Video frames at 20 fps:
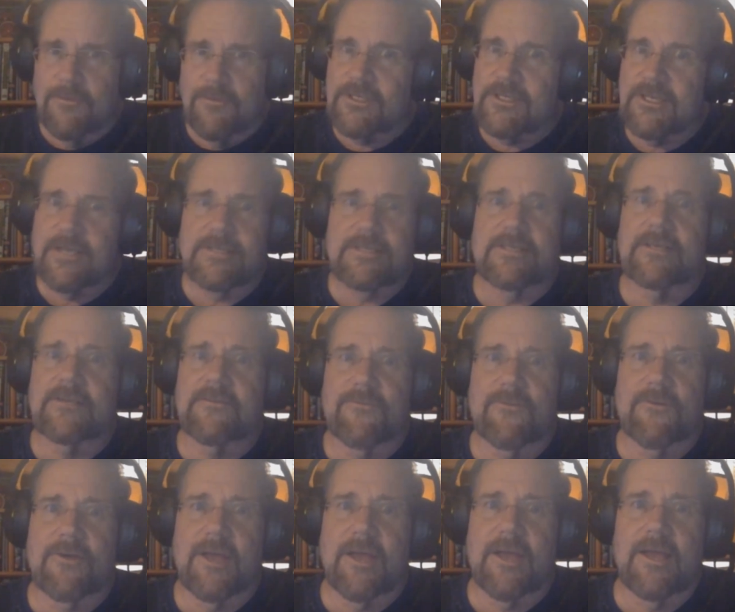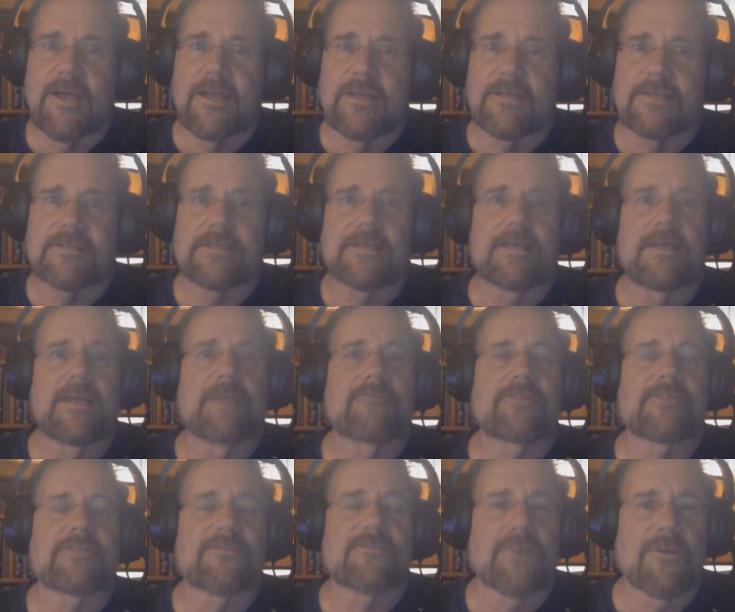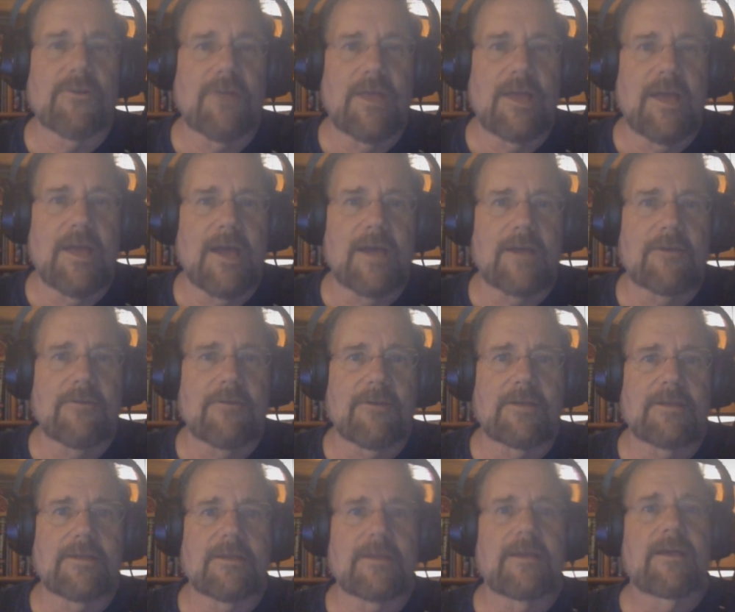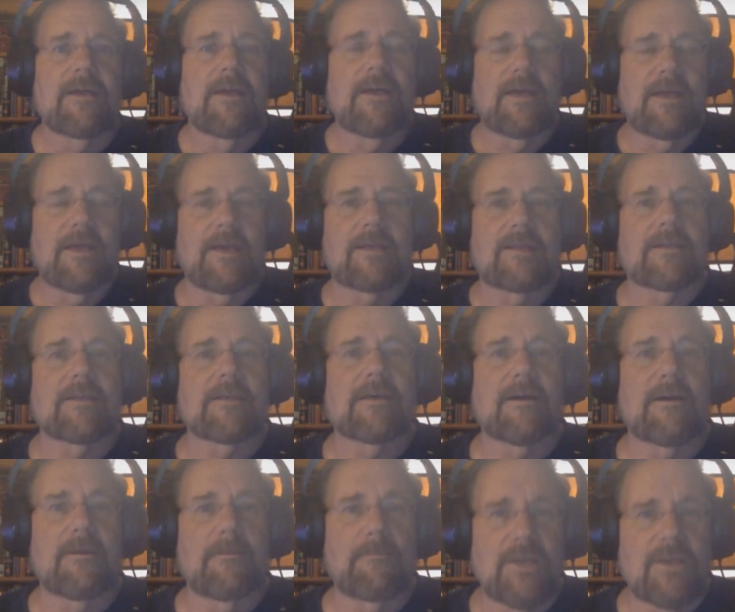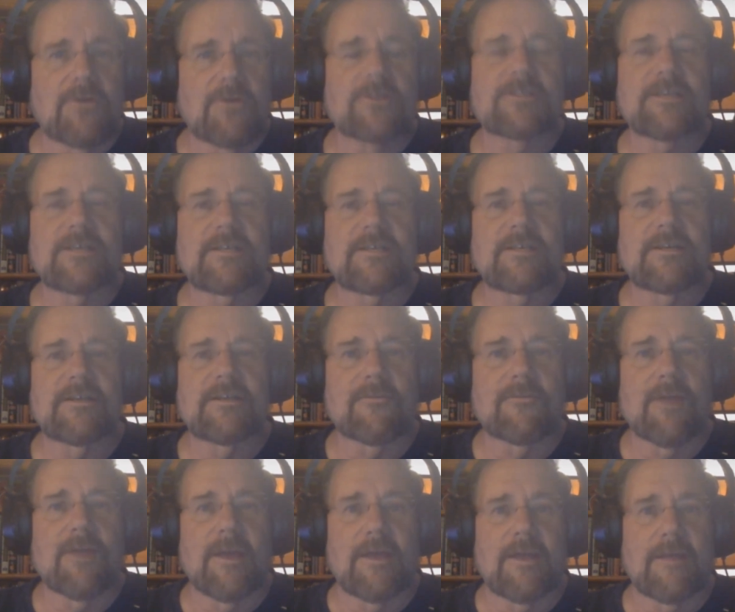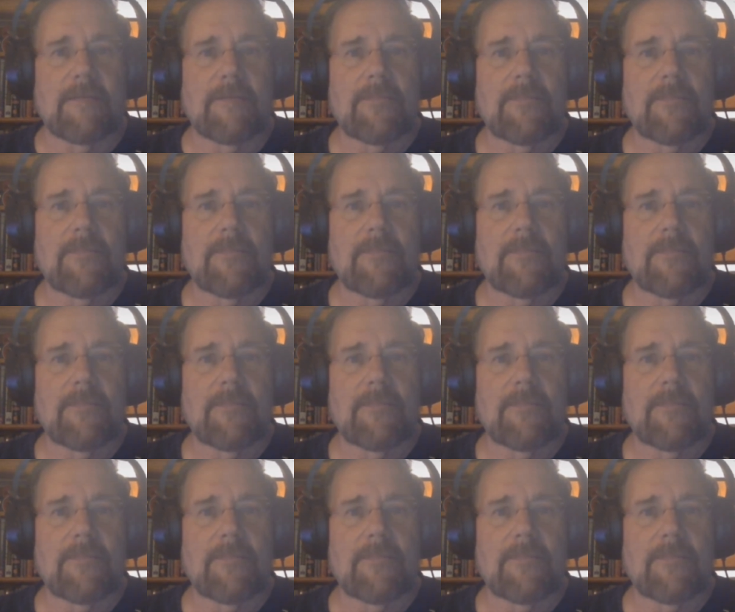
they were testing for AIDS, it was very accurate. And because they did it right.